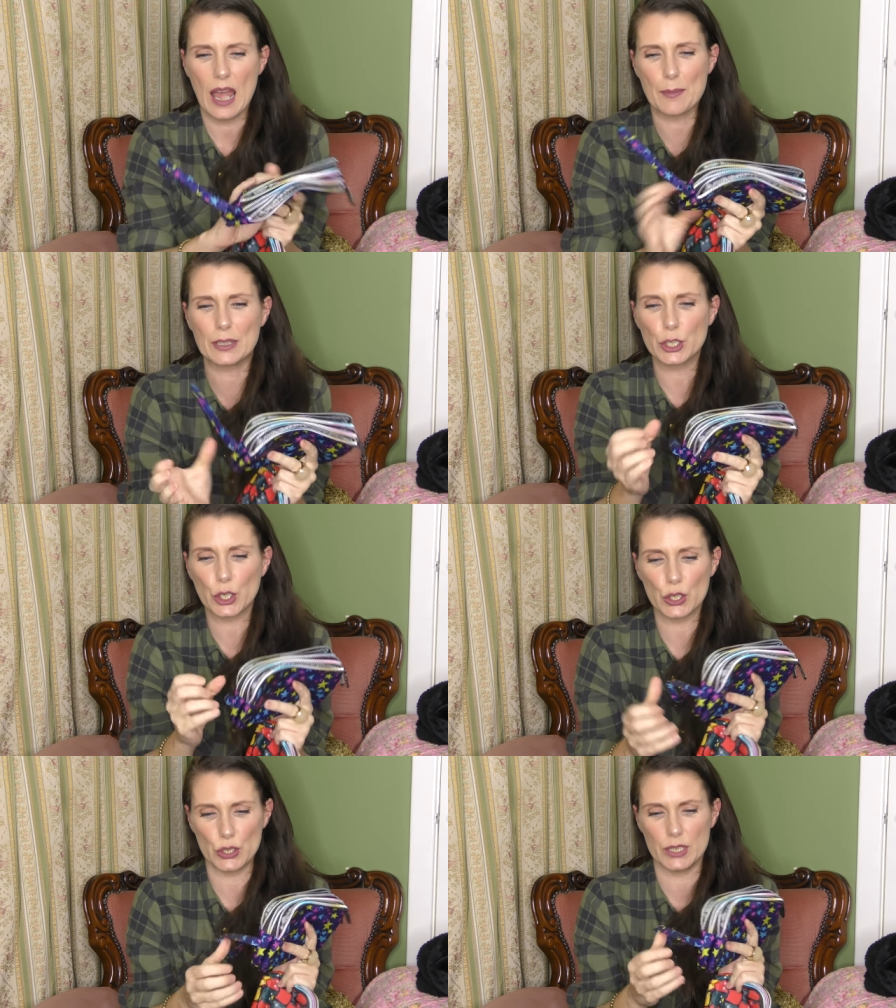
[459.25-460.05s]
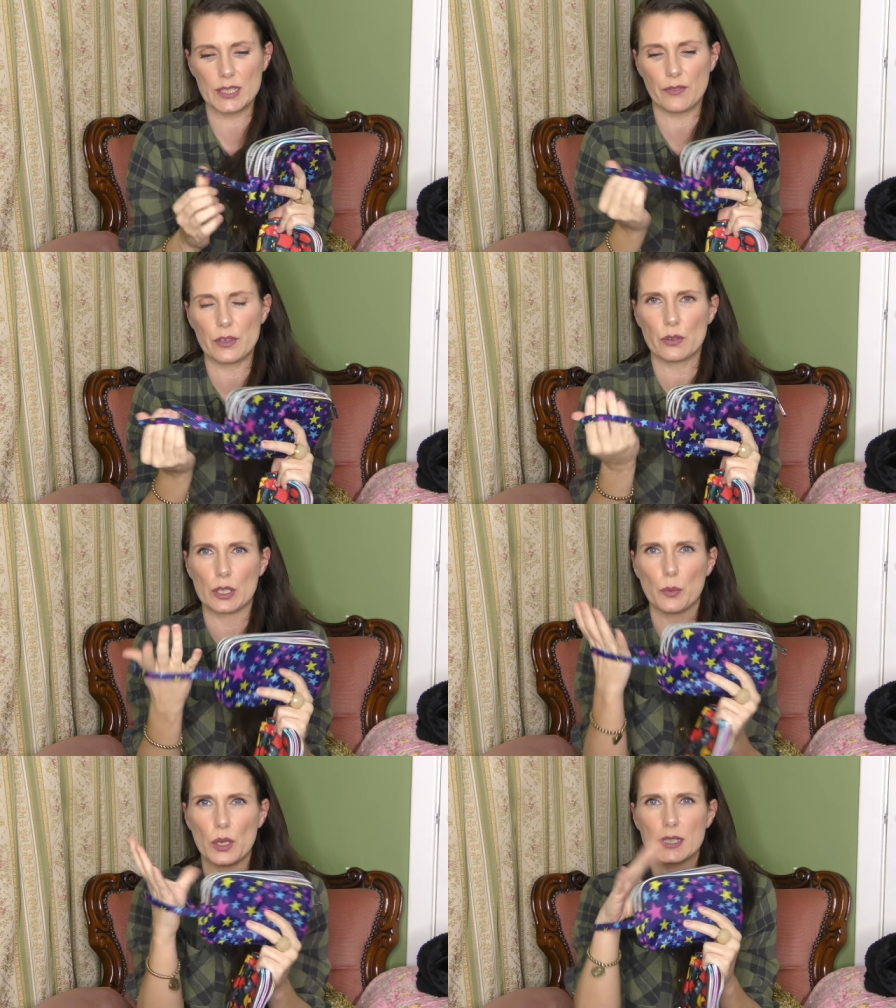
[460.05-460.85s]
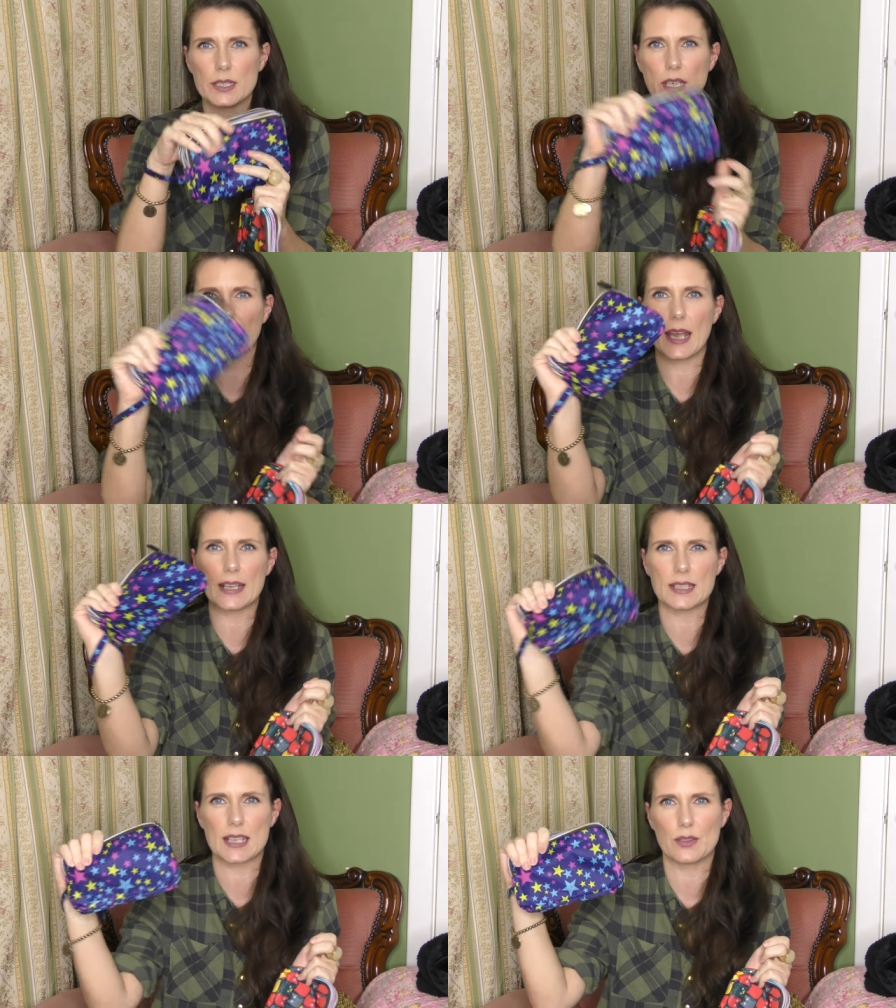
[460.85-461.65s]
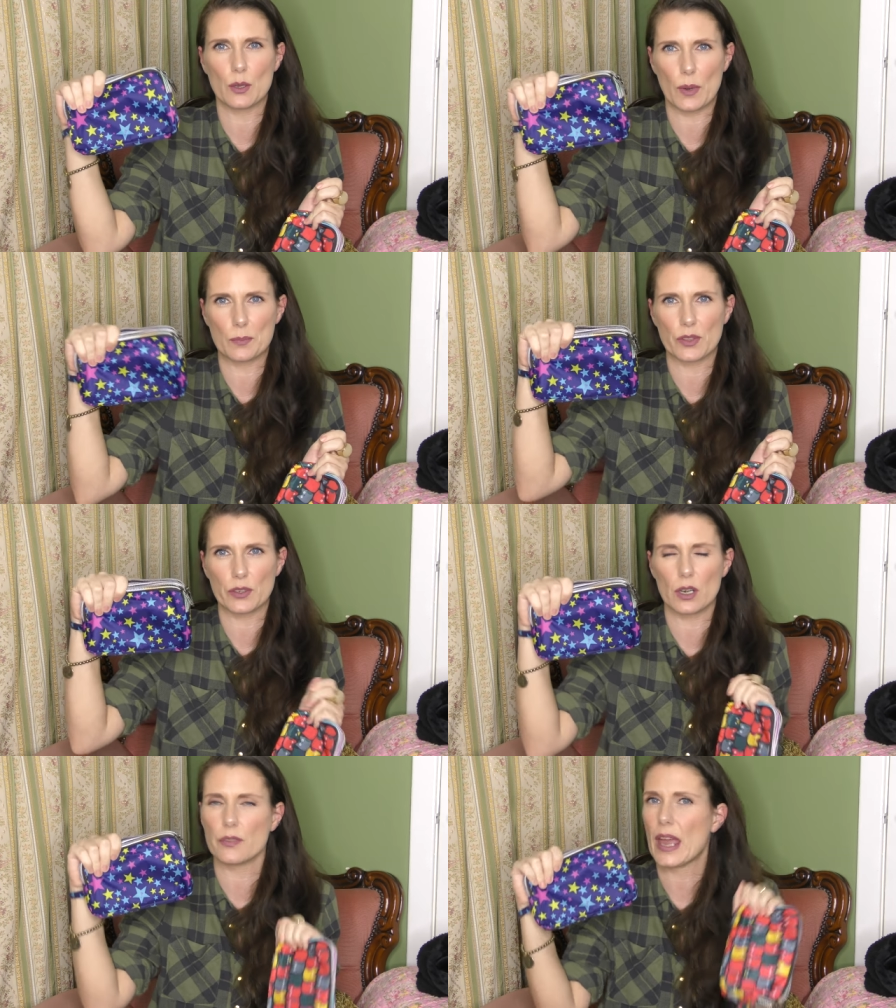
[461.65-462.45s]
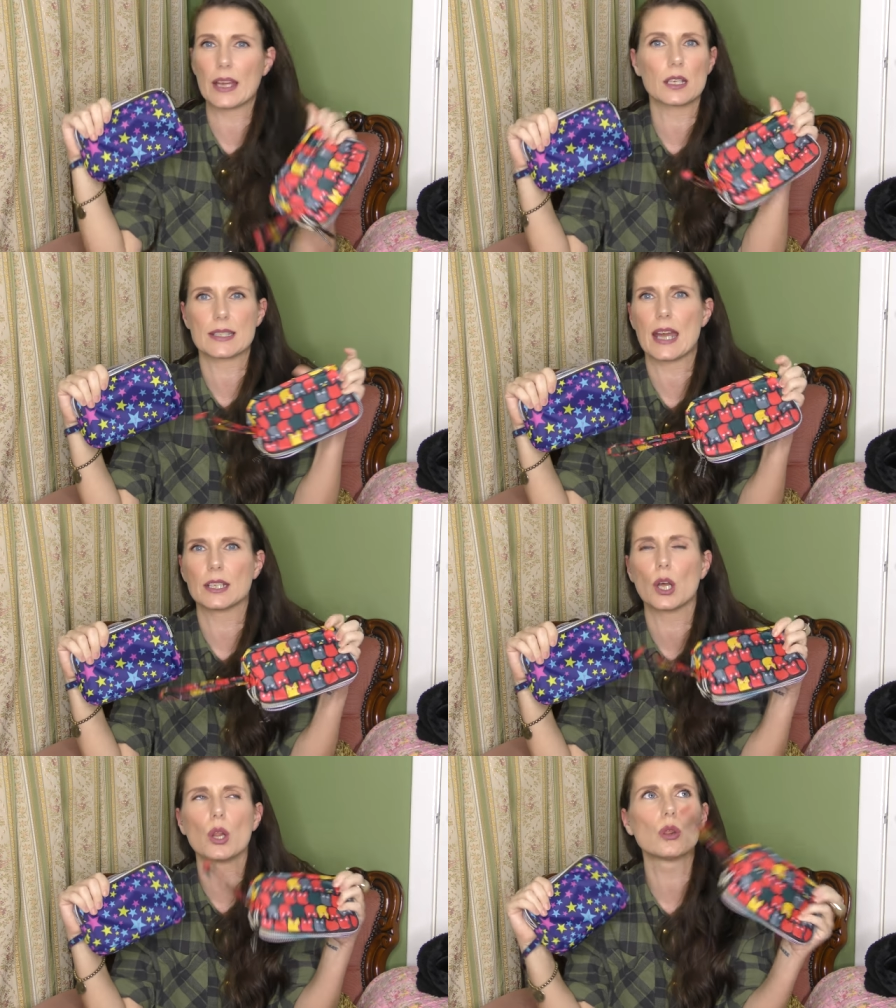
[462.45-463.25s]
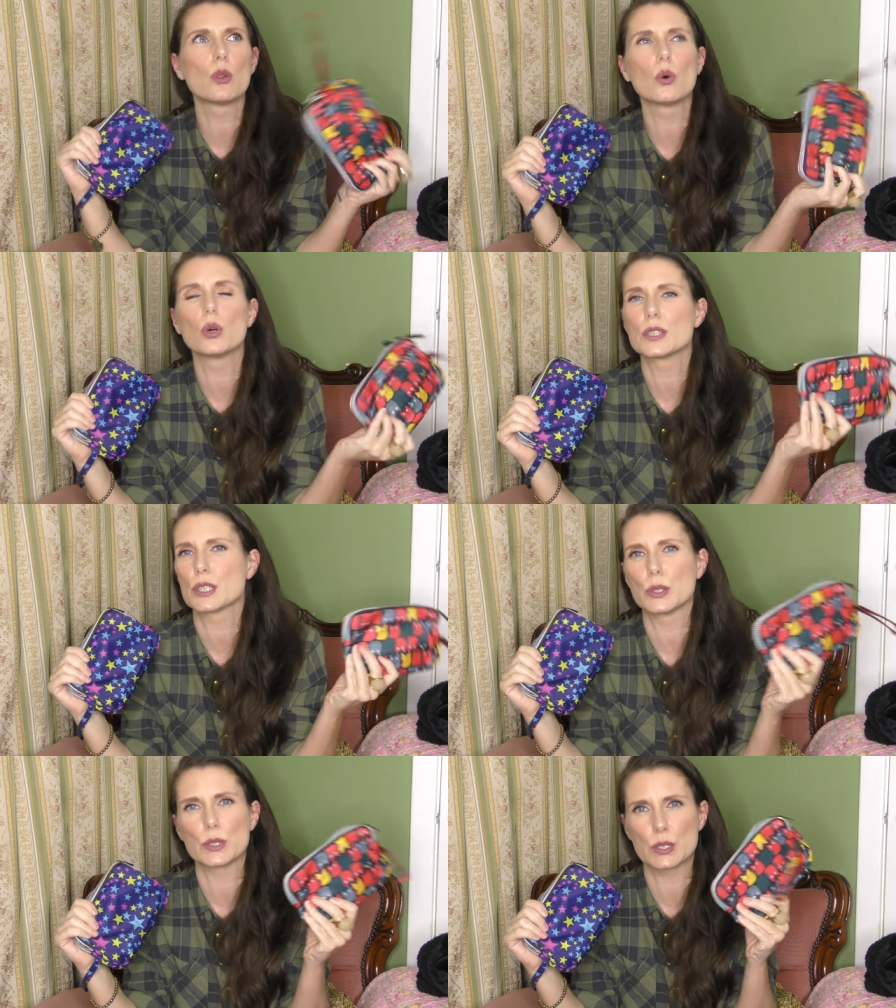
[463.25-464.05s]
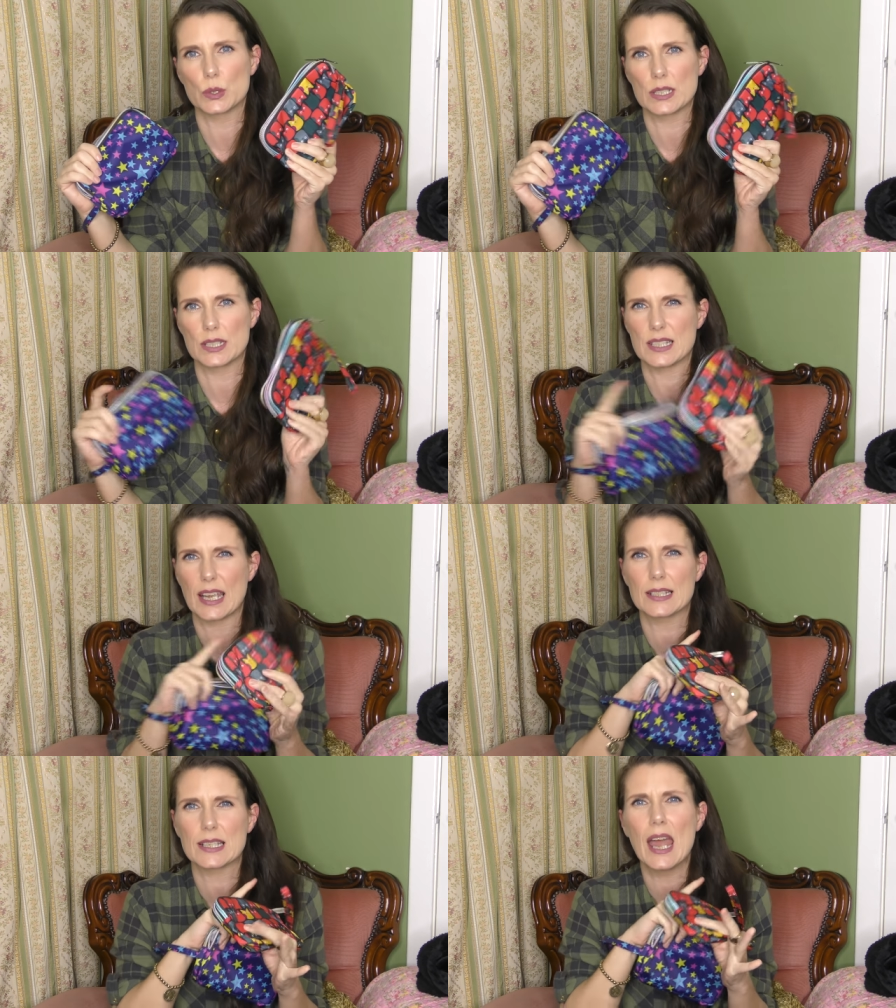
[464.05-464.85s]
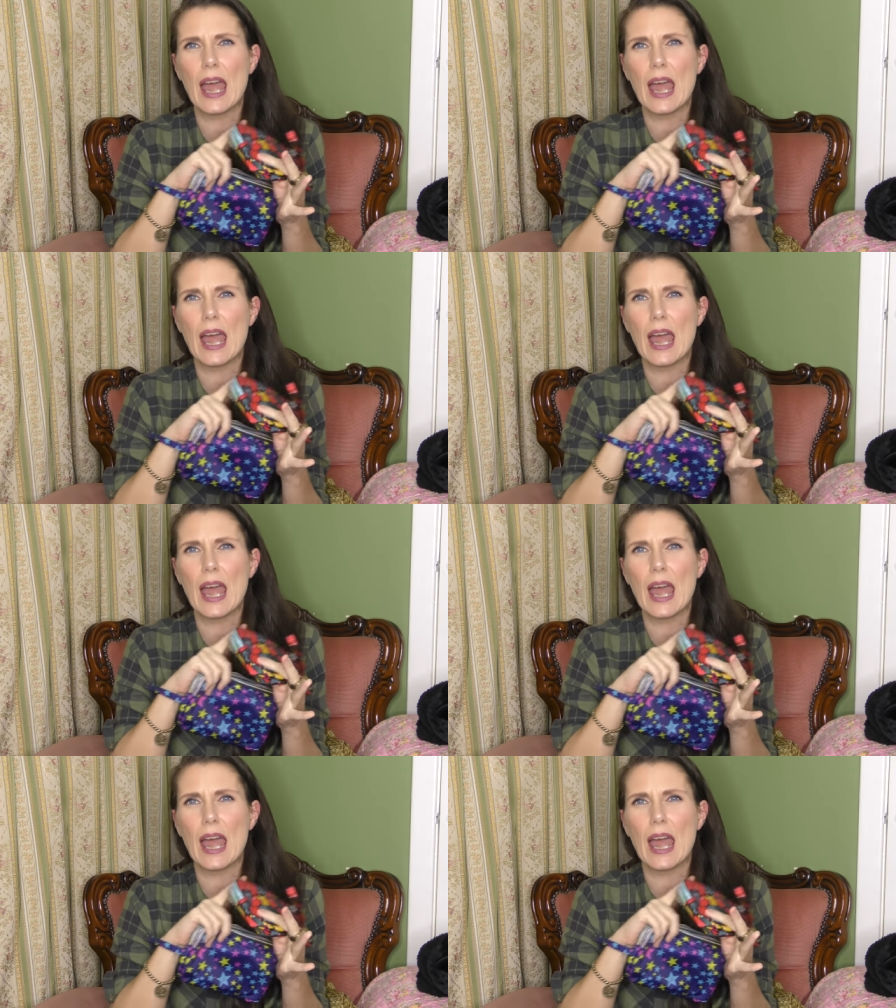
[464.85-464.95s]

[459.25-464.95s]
I mean, you could, if you really wanted to, get a design that went with your, because they, they had loads and loads and loads of designs,